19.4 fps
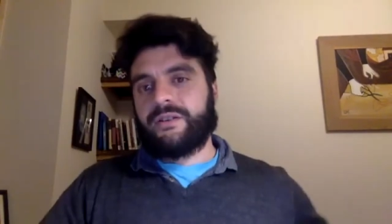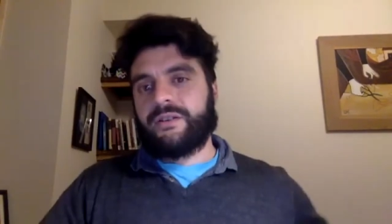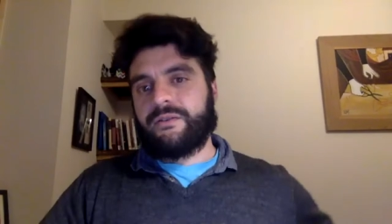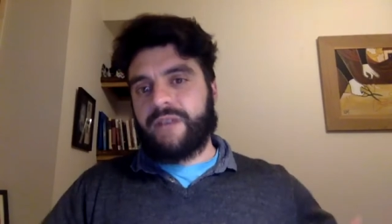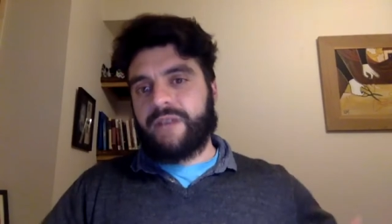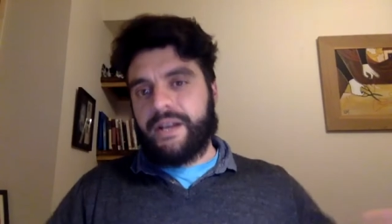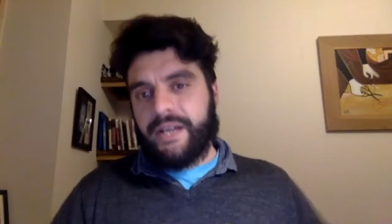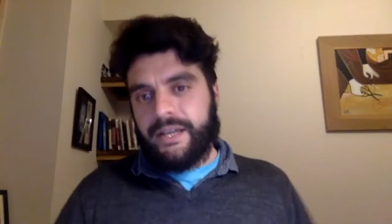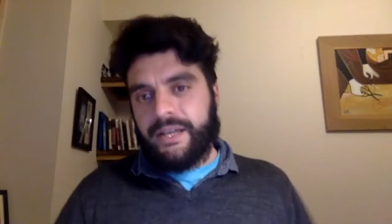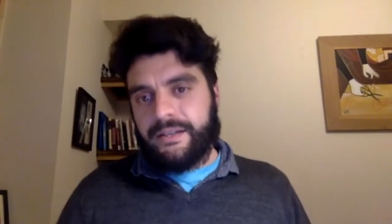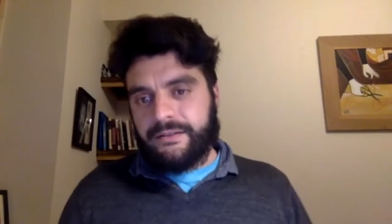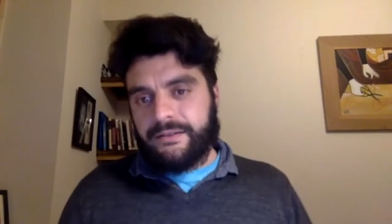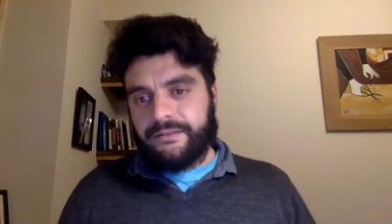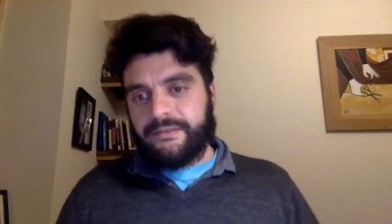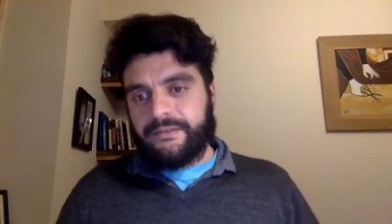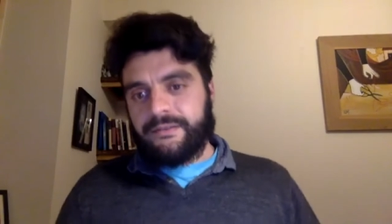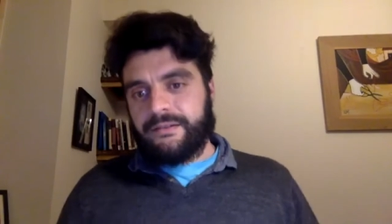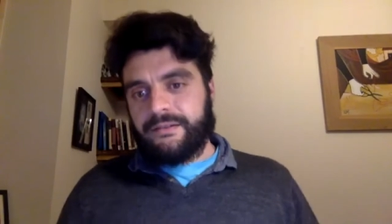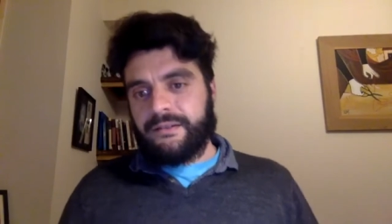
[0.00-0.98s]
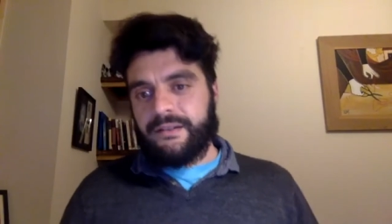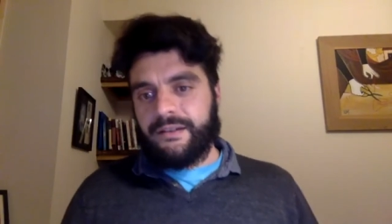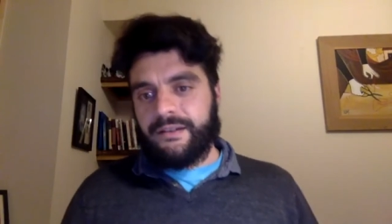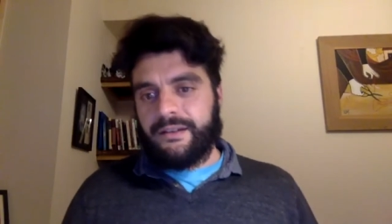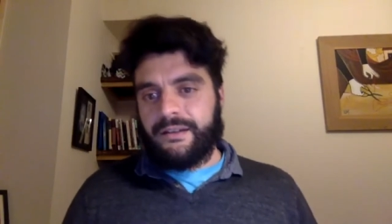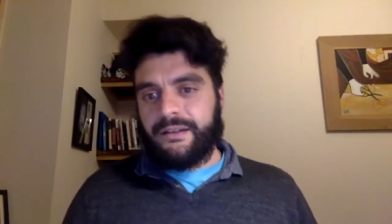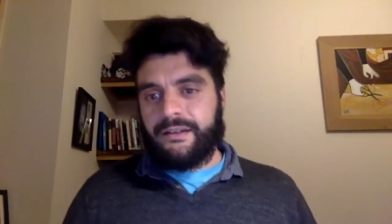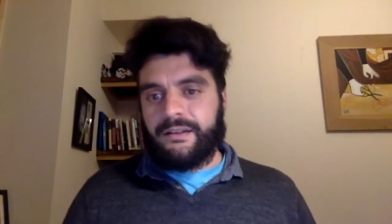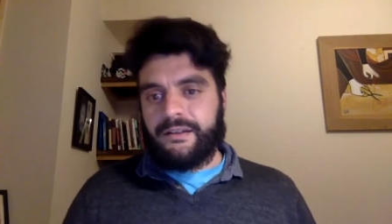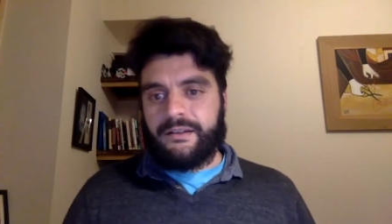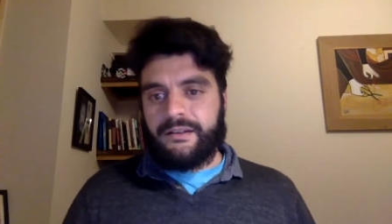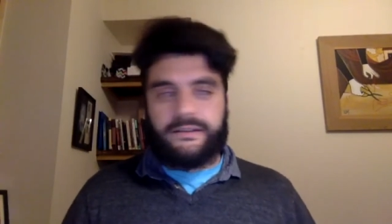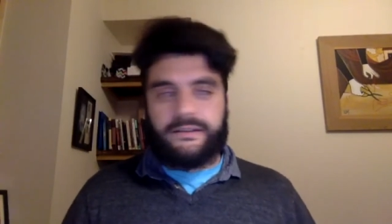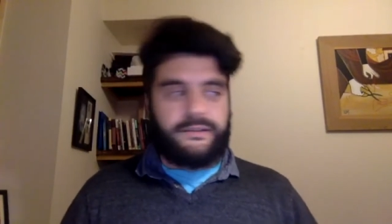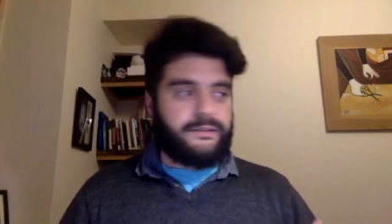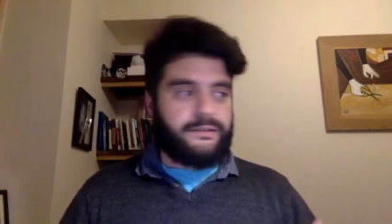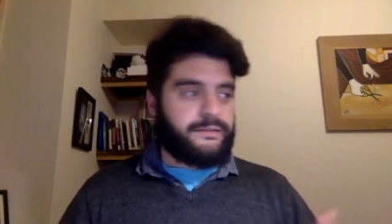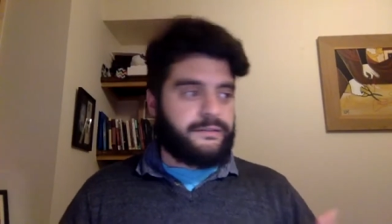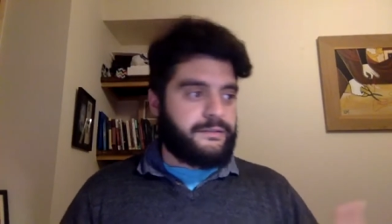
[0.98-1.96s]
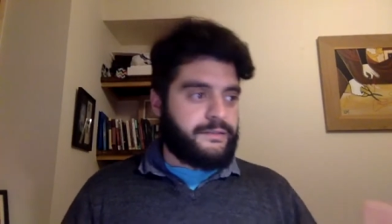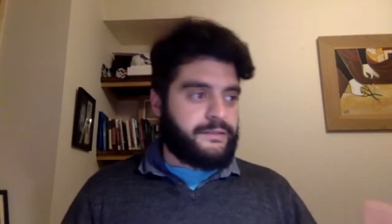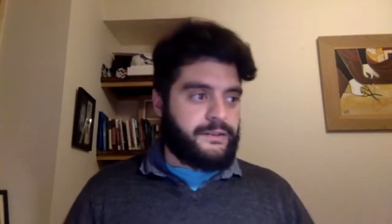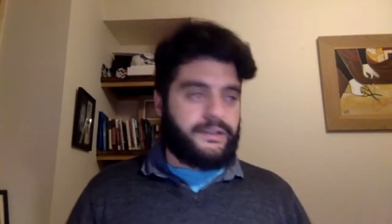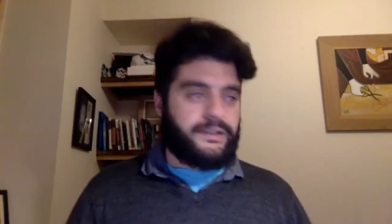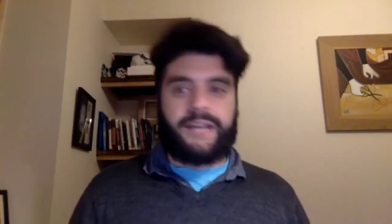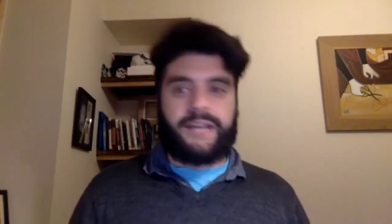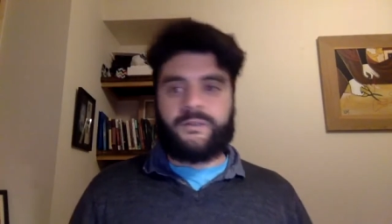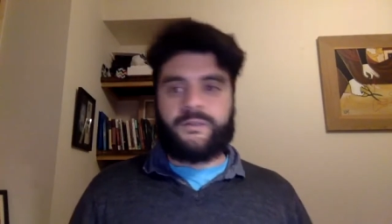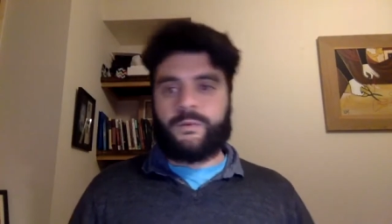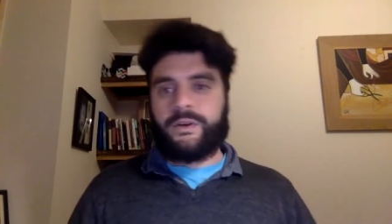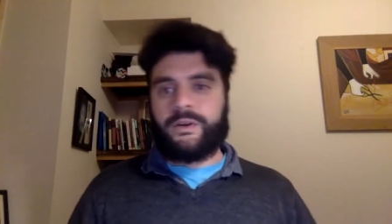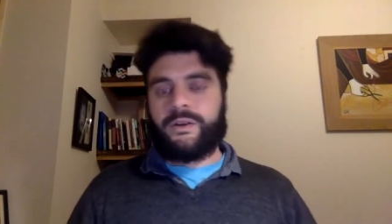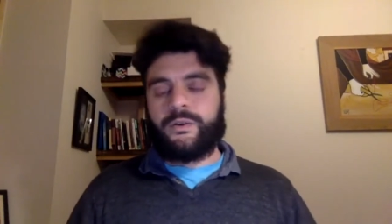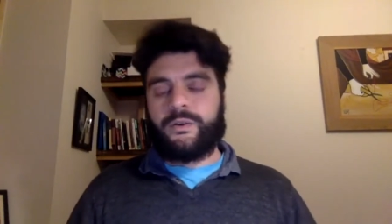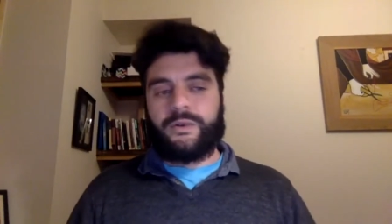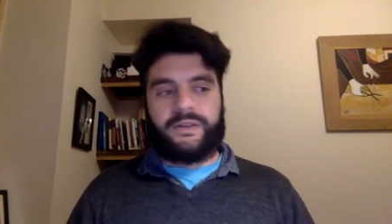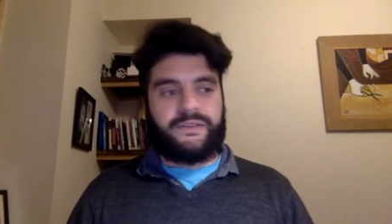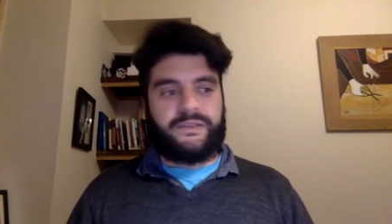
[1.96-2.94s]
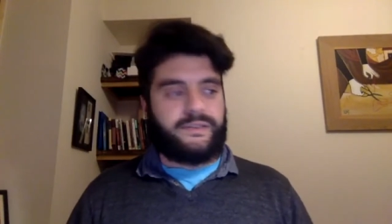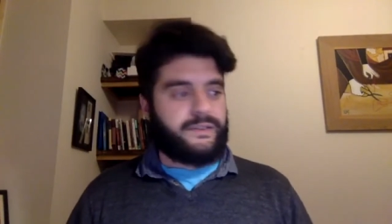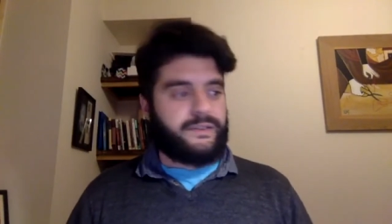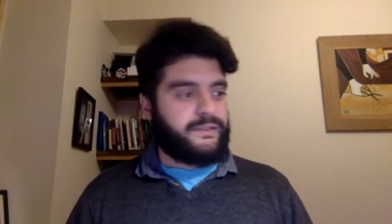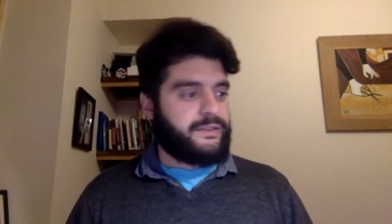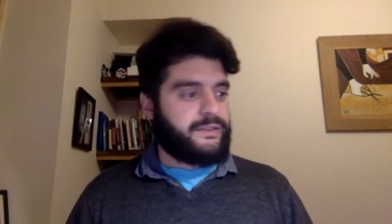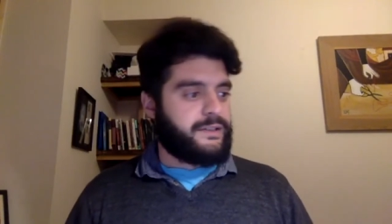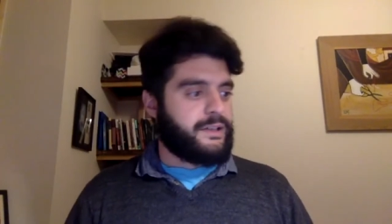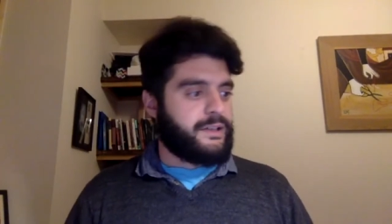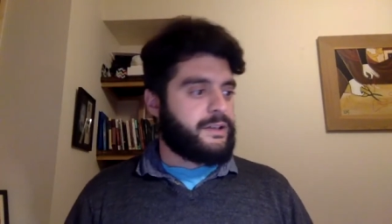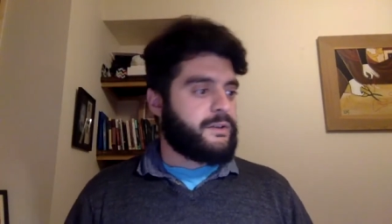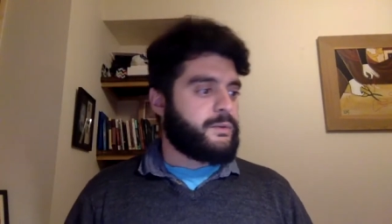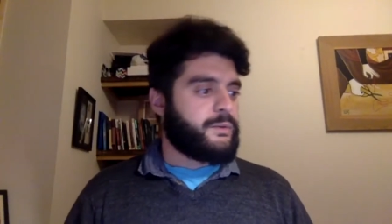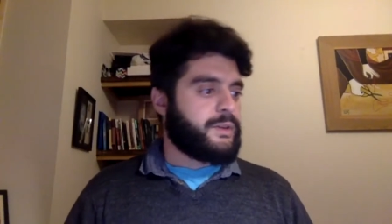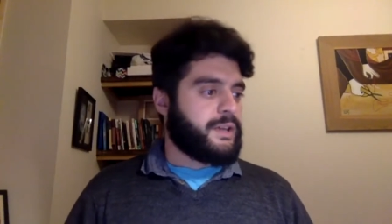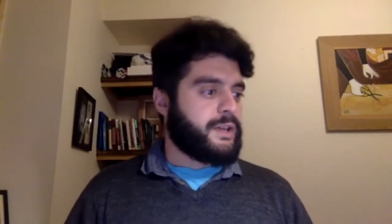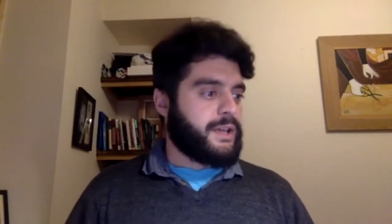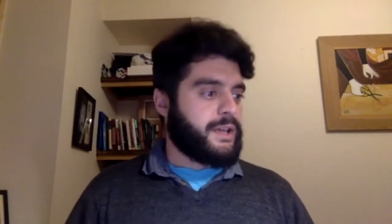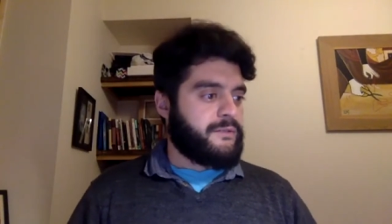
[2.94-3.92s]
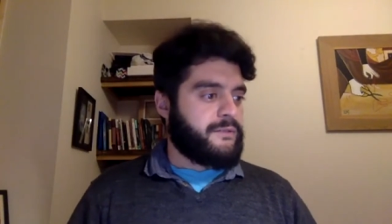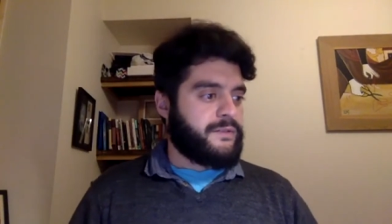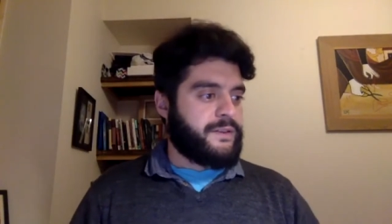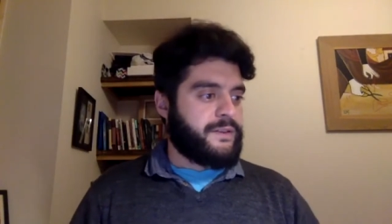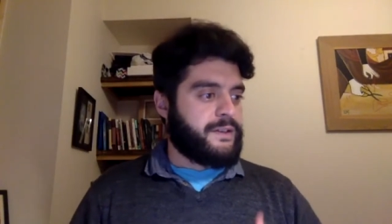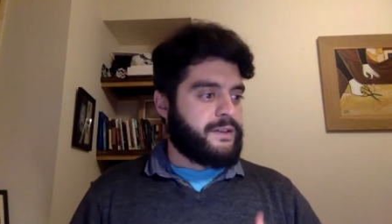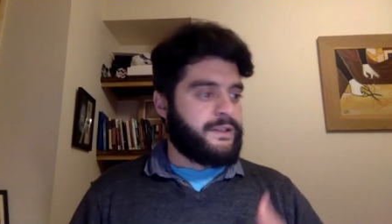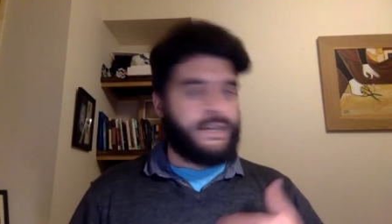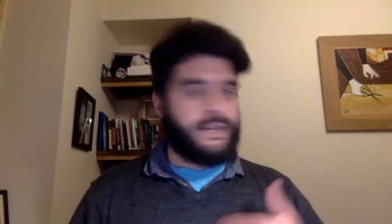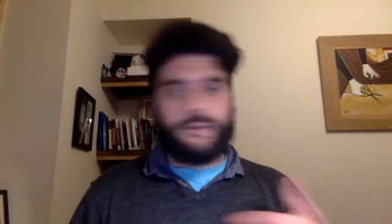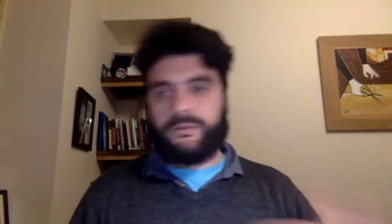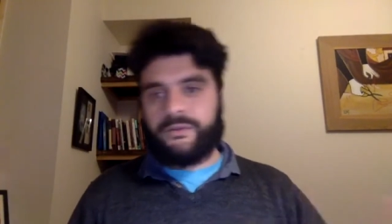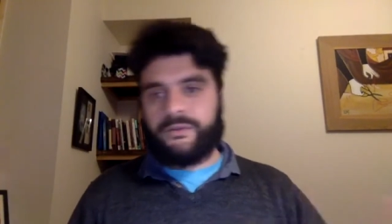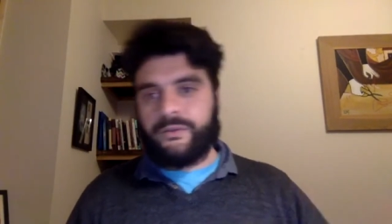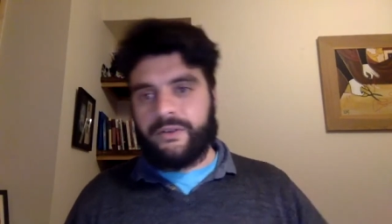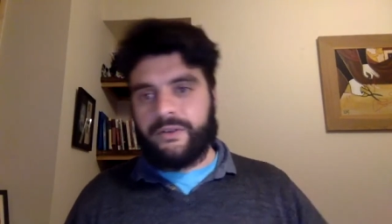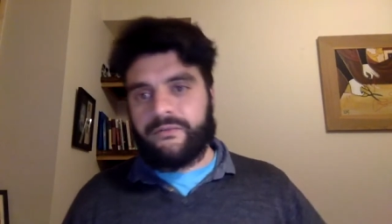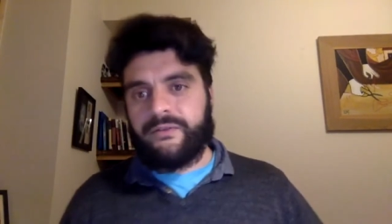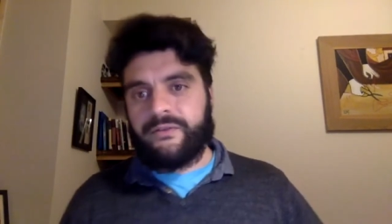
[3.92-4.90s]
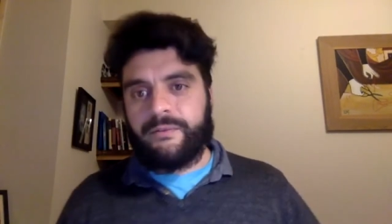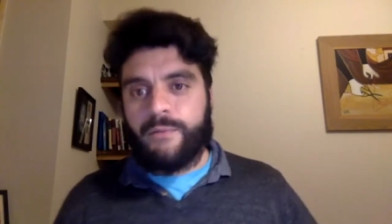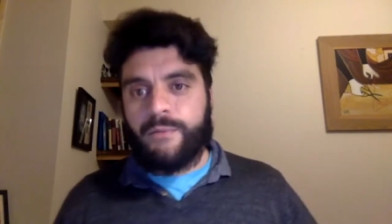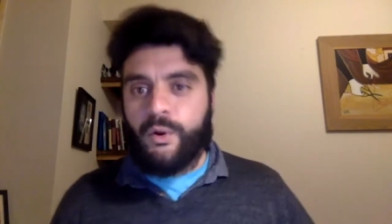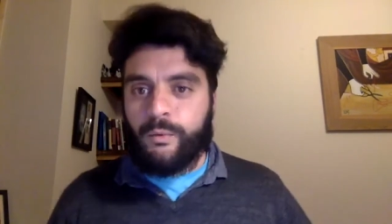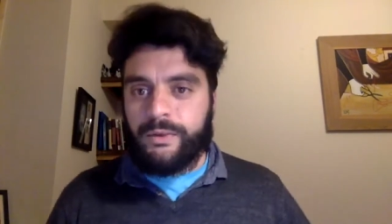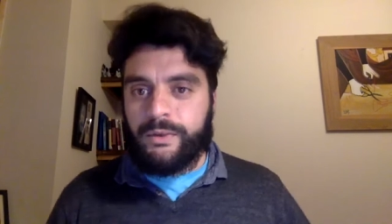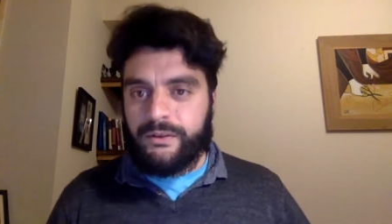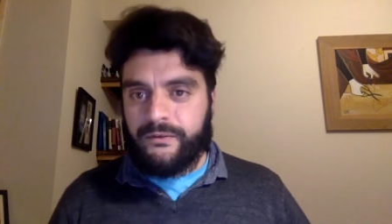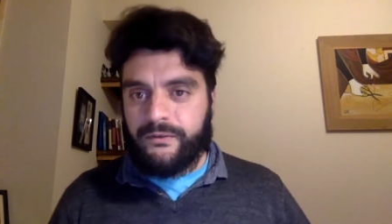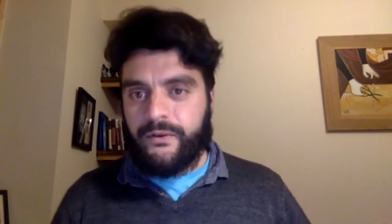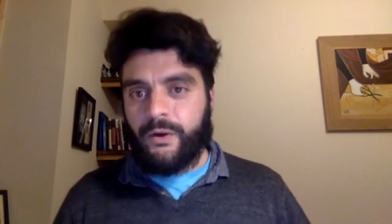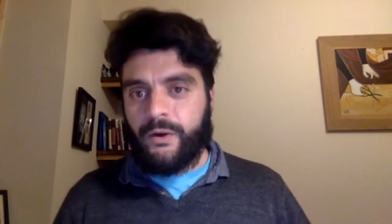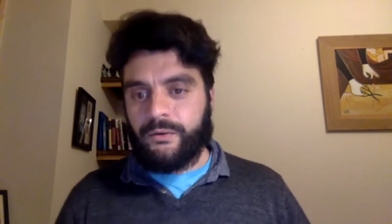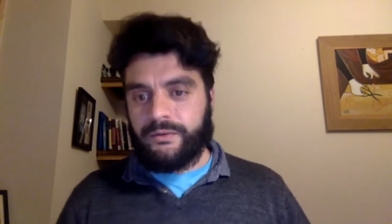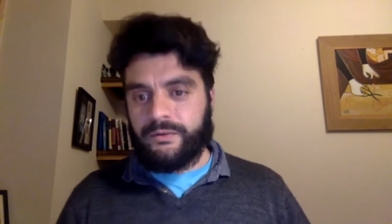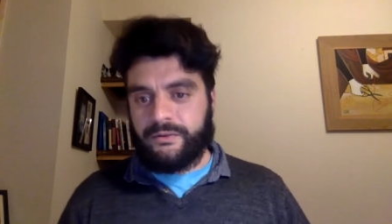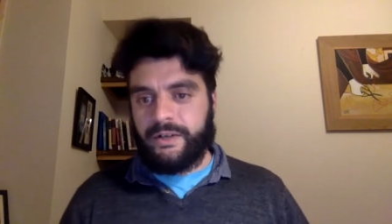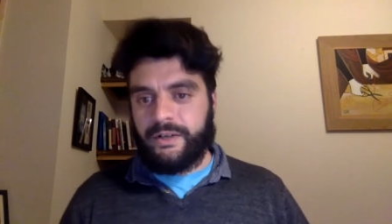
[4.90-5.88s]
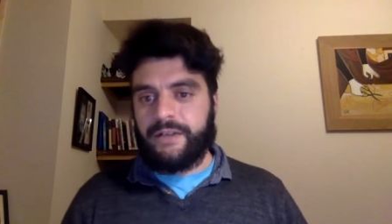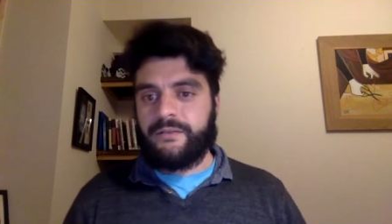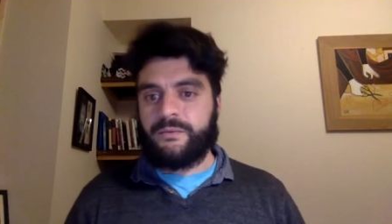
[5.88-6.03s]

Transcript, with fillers: running the the network, or is, is it including everything down to every mobile phone, right?